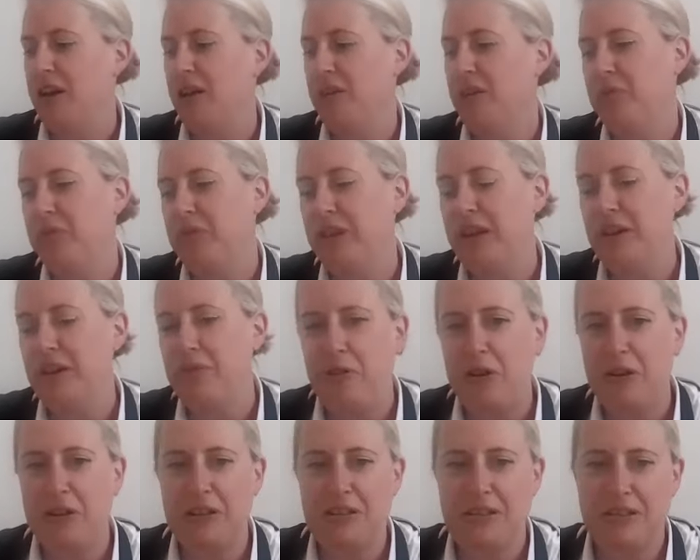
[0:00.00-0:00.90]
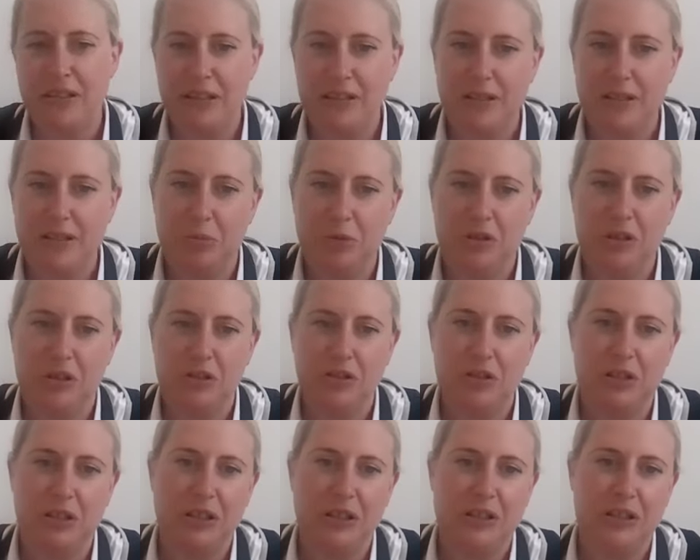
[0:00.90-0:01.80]
Um, yeah, I'm very excited to be
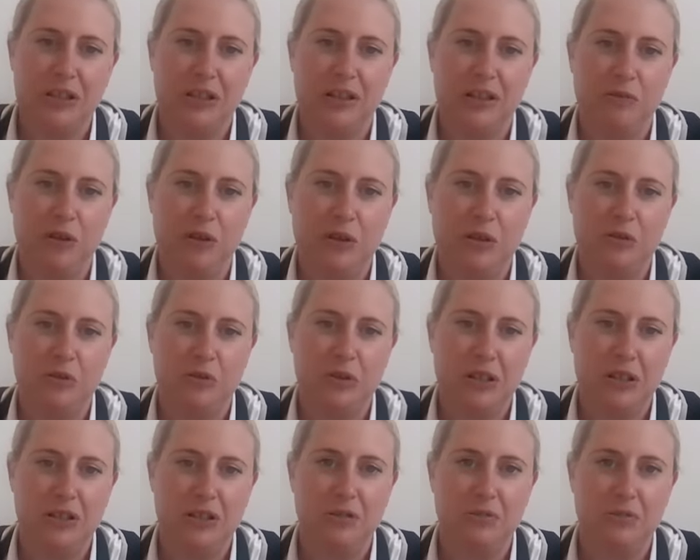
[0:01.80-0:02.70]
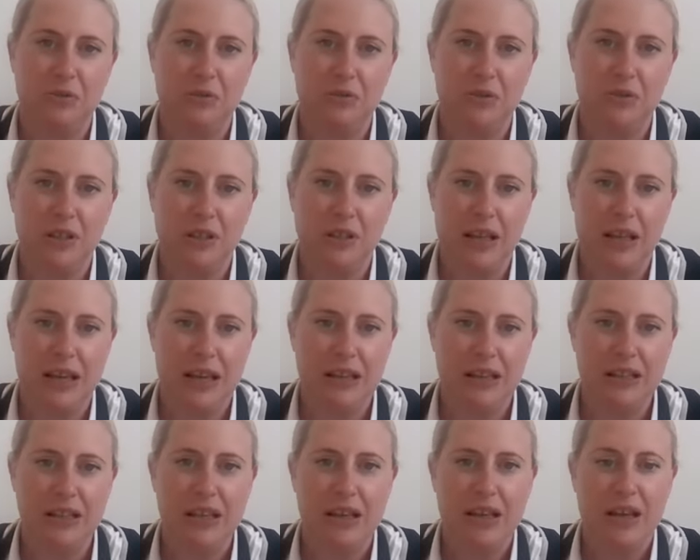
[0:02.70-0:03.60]
judging the Virtual Cheese Awards
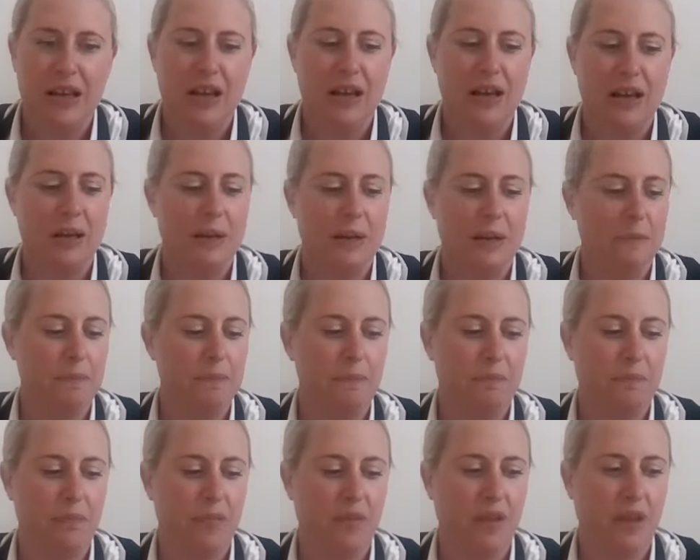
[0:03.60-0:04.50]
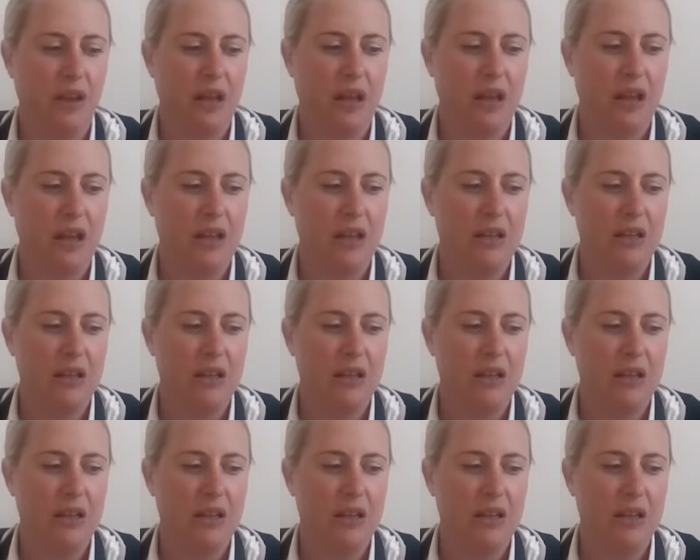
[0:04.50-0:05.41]
again. Um,
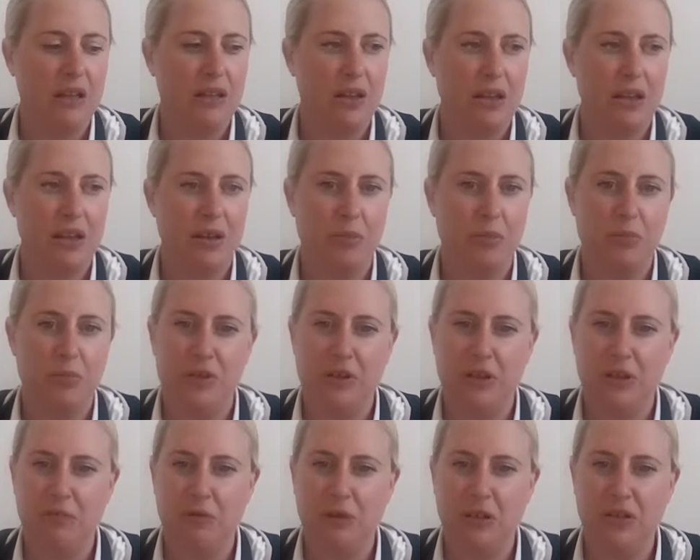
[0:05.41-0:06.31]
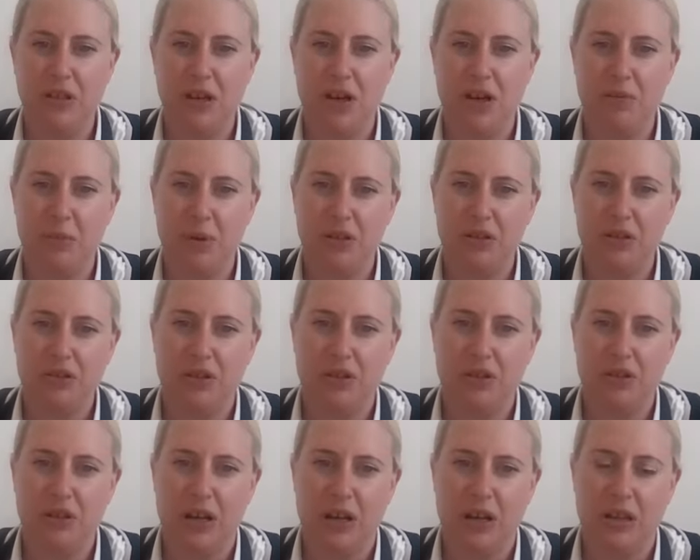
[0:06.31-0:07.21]
and I am the retail
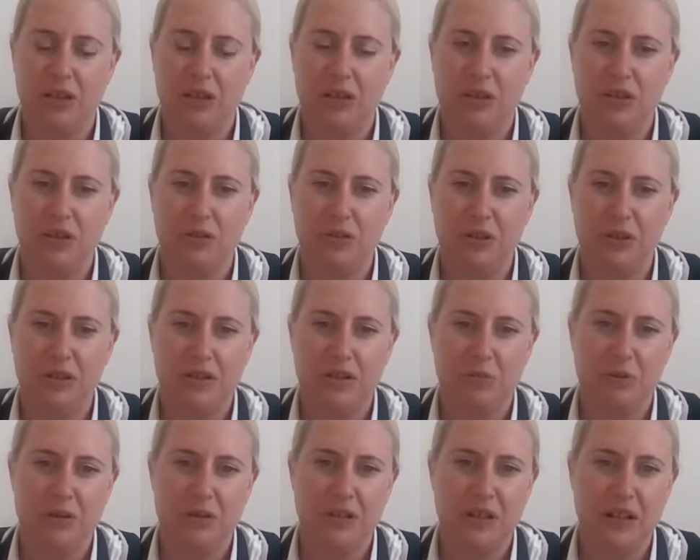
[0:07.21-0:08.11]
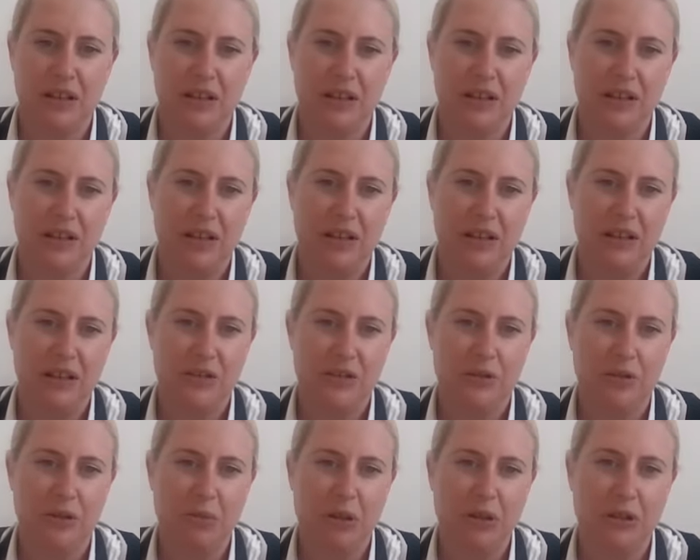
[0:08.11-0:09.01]
manager at the Newt in Somerset
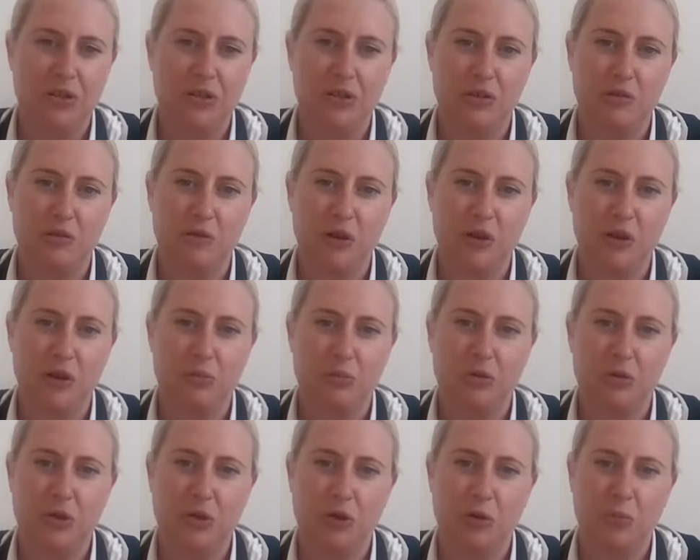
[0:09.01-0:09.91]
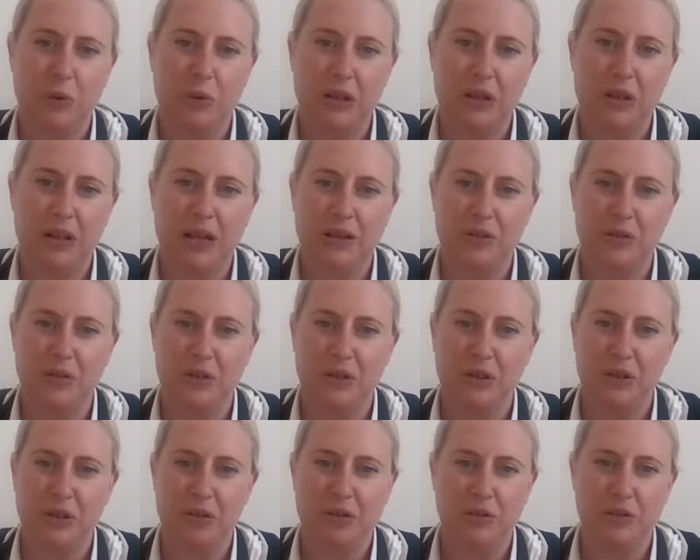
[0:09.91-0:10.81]
so I manage the farm shop and the house
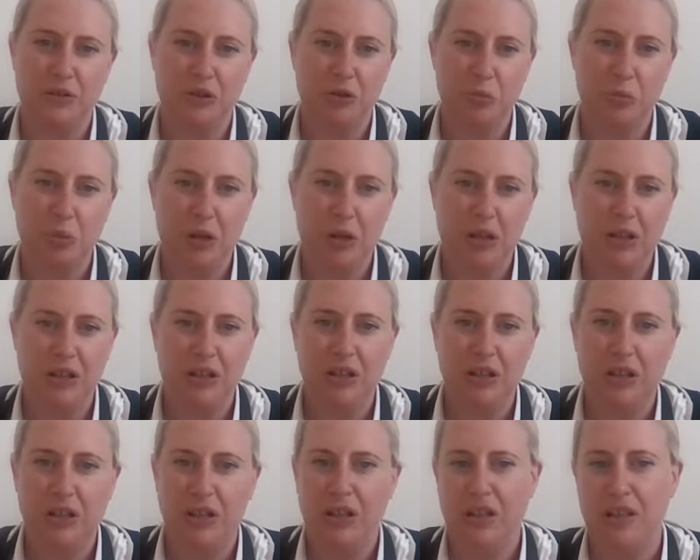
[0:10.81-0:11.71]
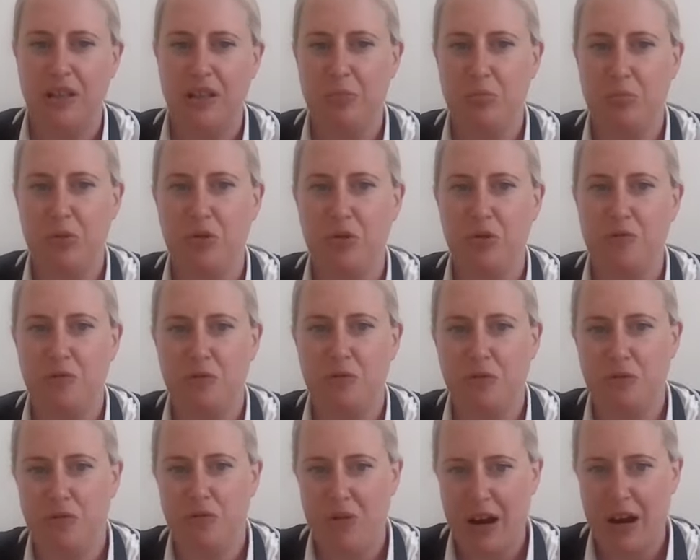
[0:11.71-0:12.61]
and garden shop here in the
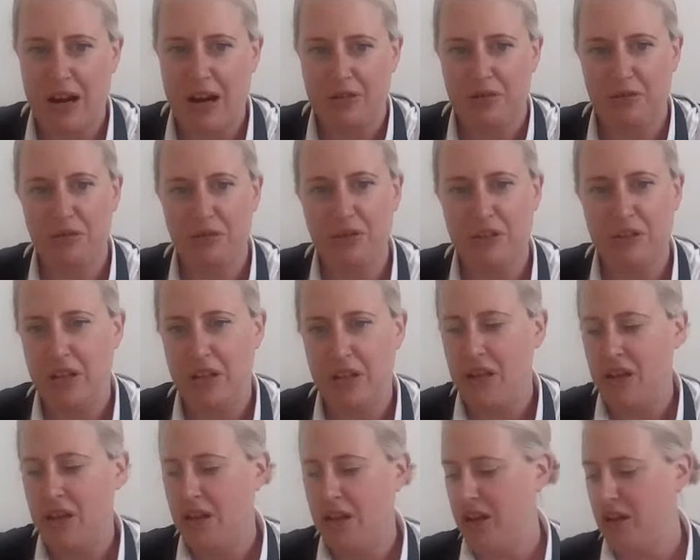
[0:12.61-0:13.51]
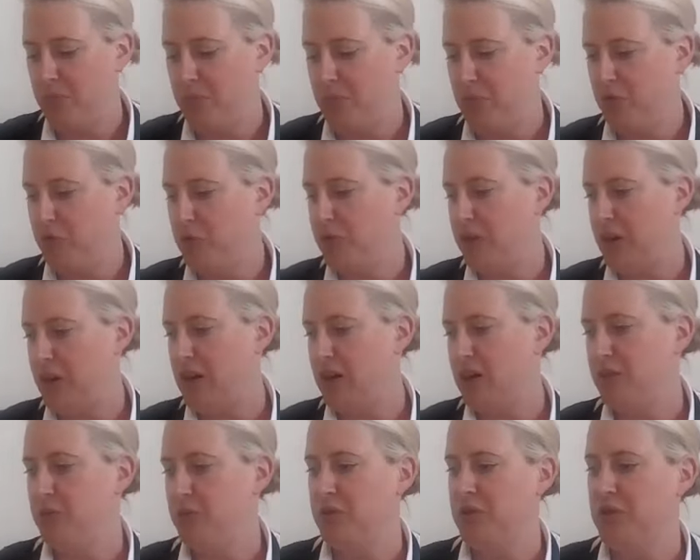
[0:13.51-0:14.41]
beautiful grounds. Uh, before
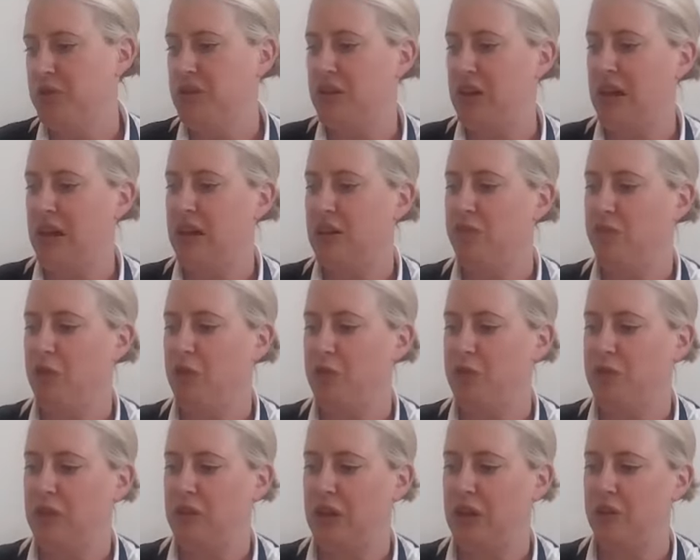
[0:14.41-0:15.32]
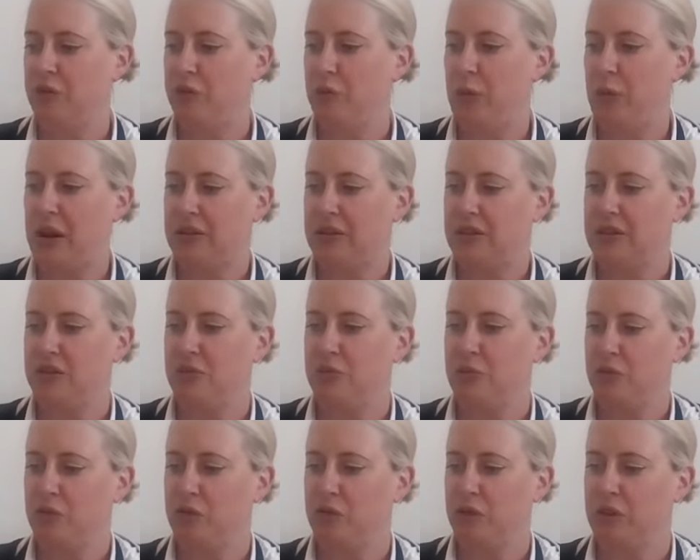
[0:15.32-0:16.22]
that, I was head of wholesale for Paxton
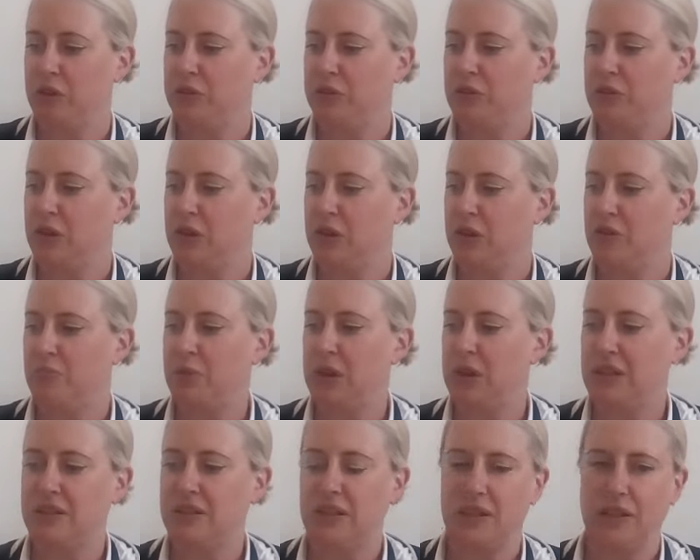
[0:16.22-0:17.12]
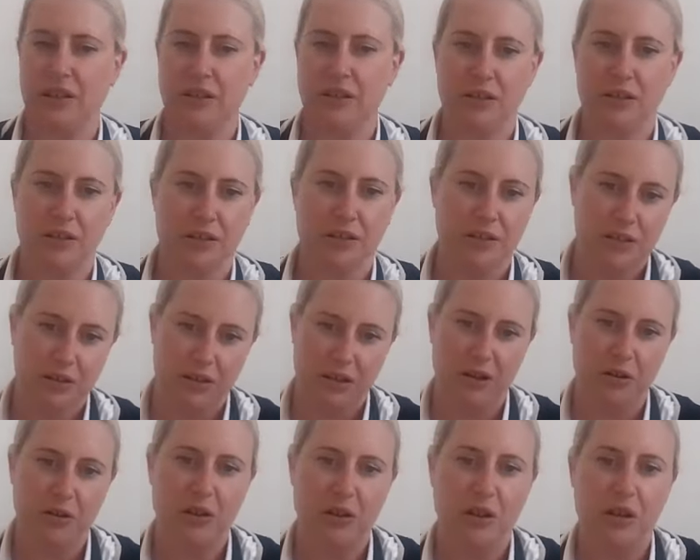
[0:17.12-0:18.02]
and Whitfield, uh, based in London.
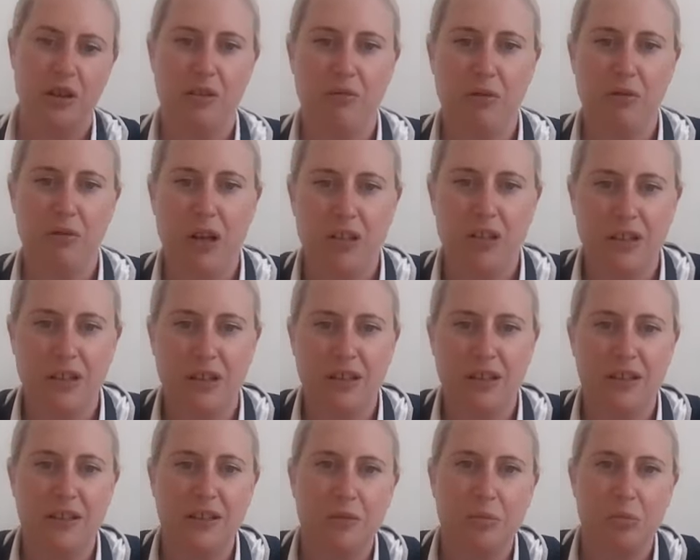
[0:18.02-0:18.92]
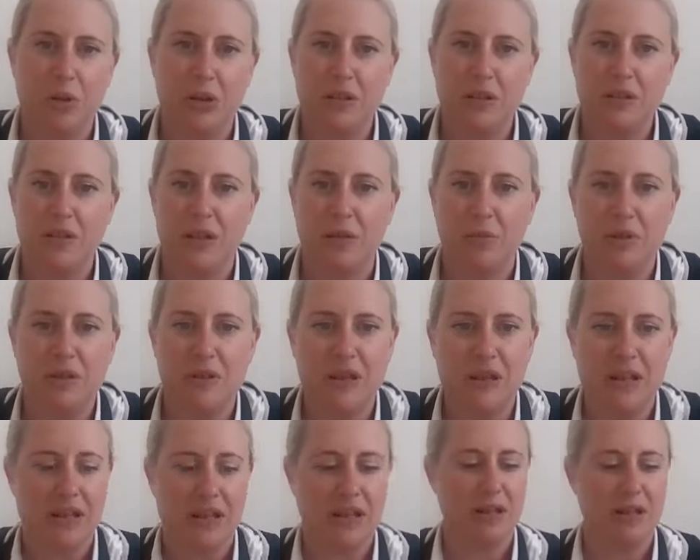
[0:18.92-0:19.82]
So very excited to be in
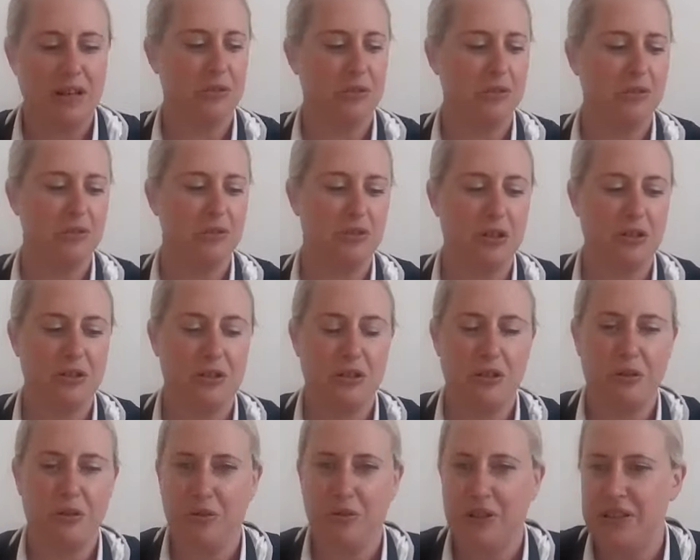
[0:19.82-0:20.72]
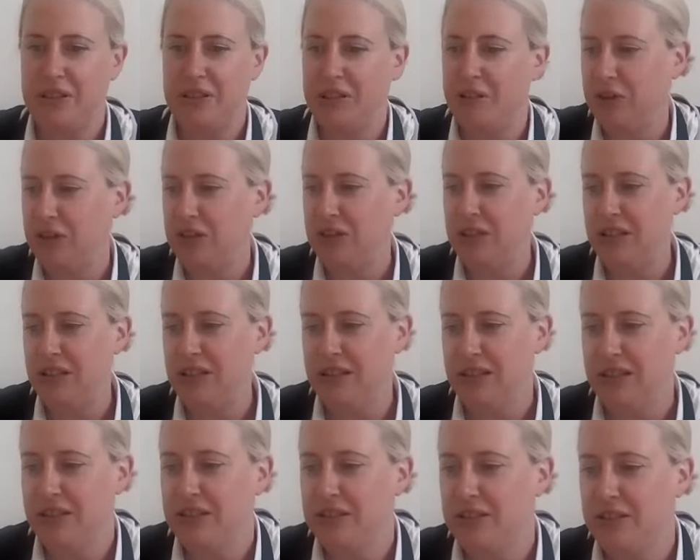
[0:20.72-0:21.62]
Somerset now and judging all these lovely
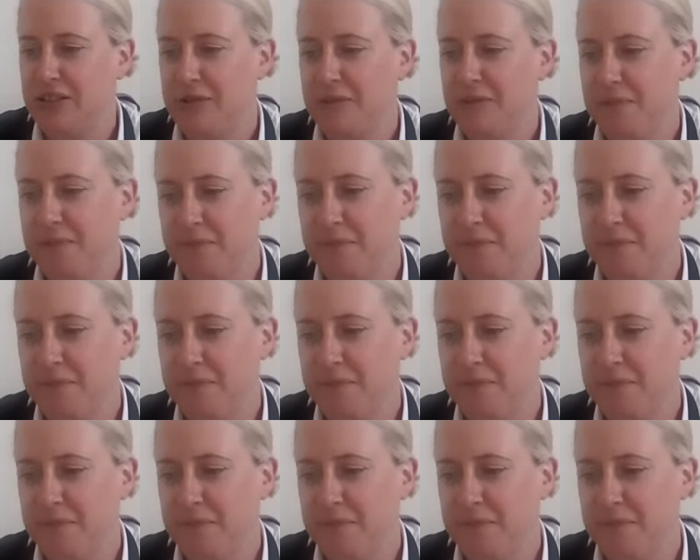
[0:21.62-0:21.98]
cheeses.